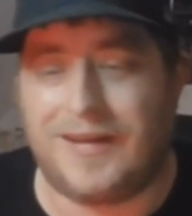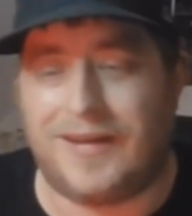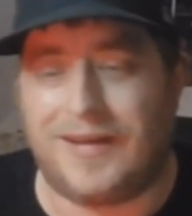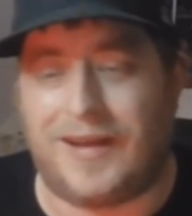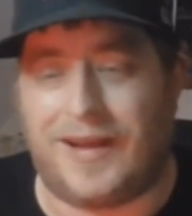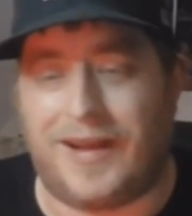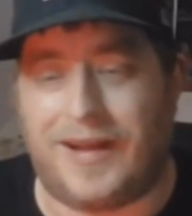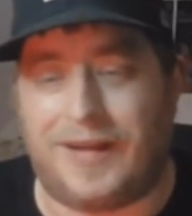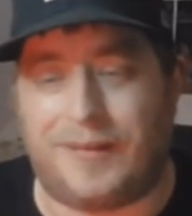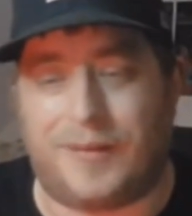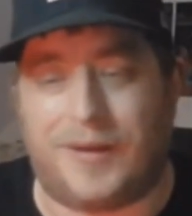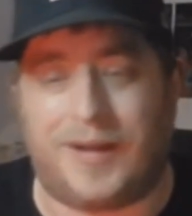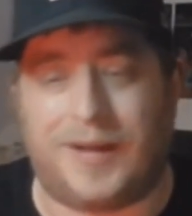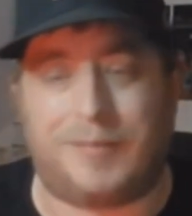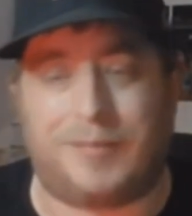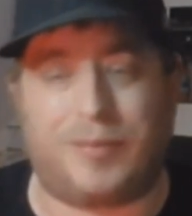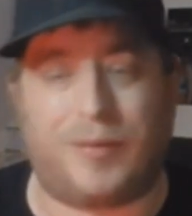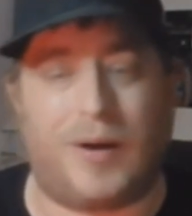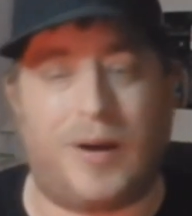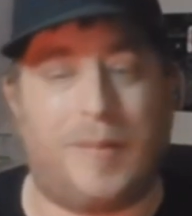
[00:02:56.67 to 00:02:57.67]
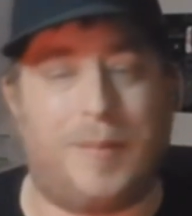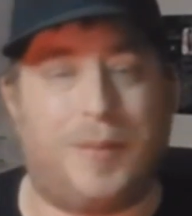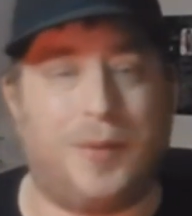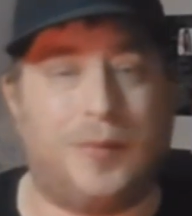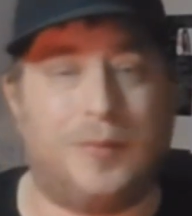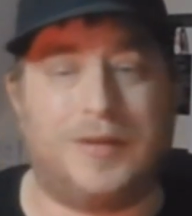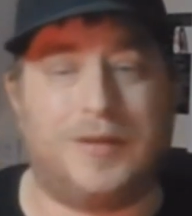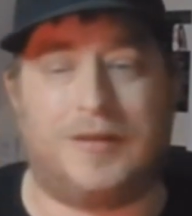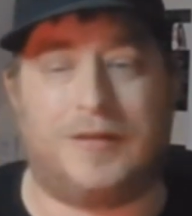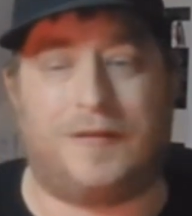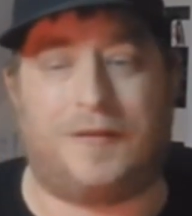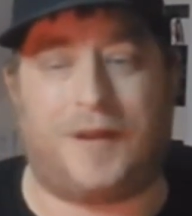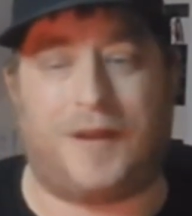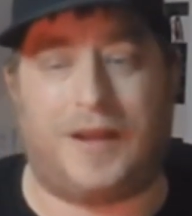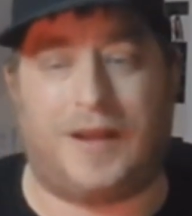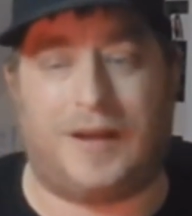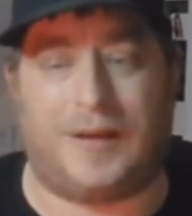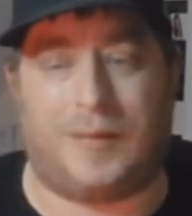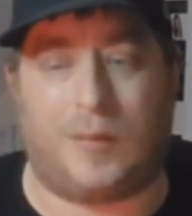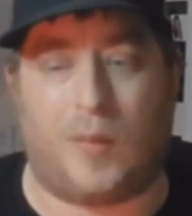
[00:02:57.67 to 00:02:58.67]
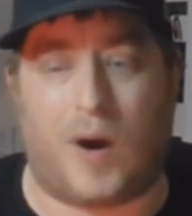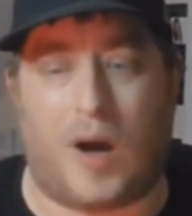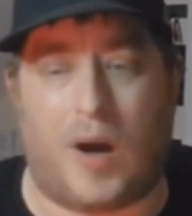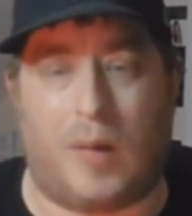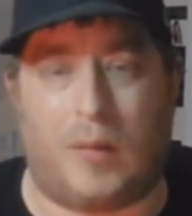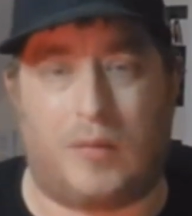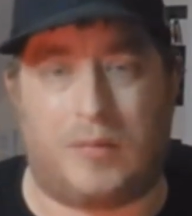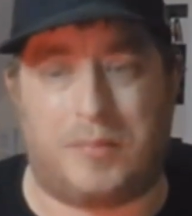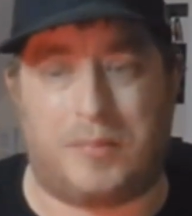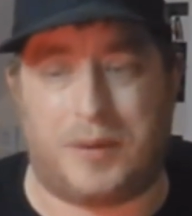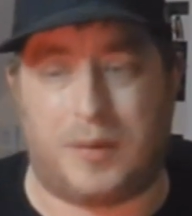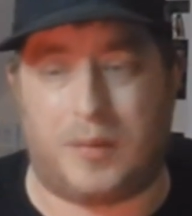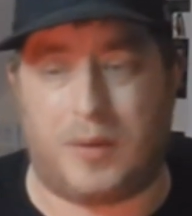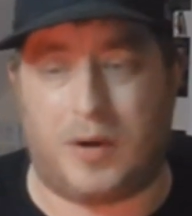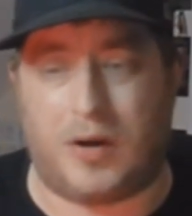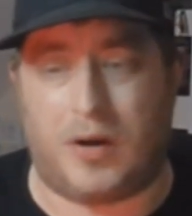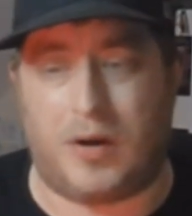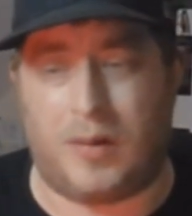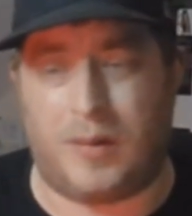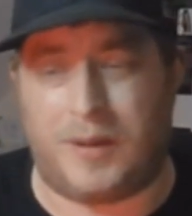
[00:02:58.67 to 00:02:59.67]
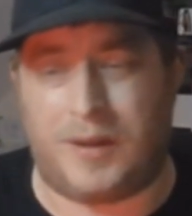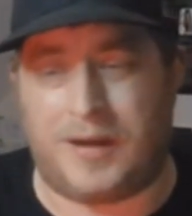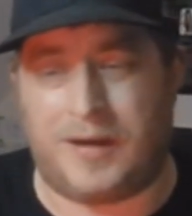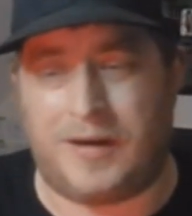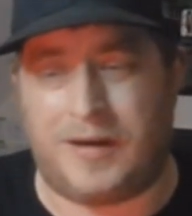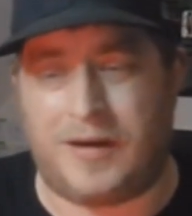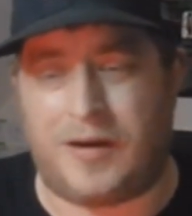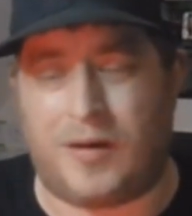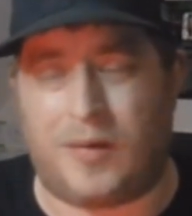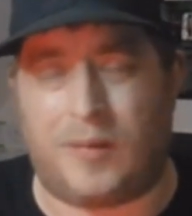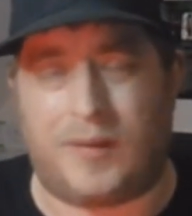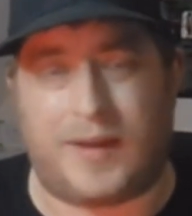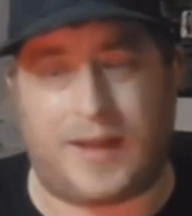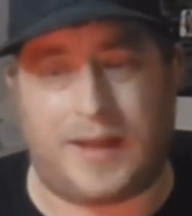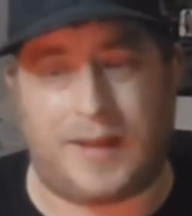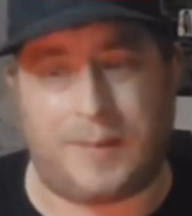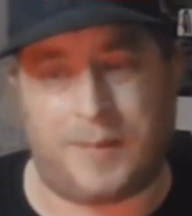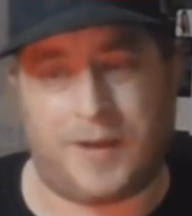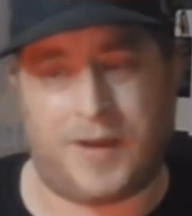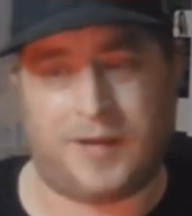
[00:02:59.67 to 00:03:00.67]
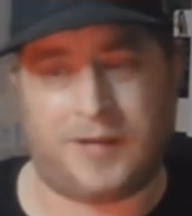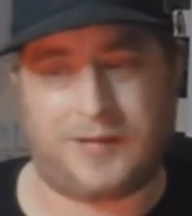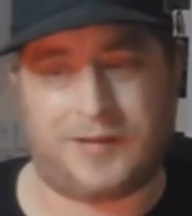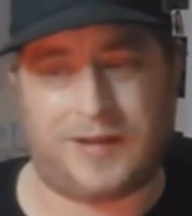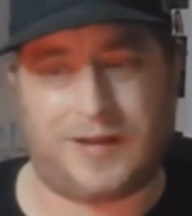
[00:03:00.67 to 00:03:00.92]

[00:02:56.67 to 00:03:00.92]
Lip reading: Anyway, Brian Pillman defeated Wild Bill Irwin in an okay match.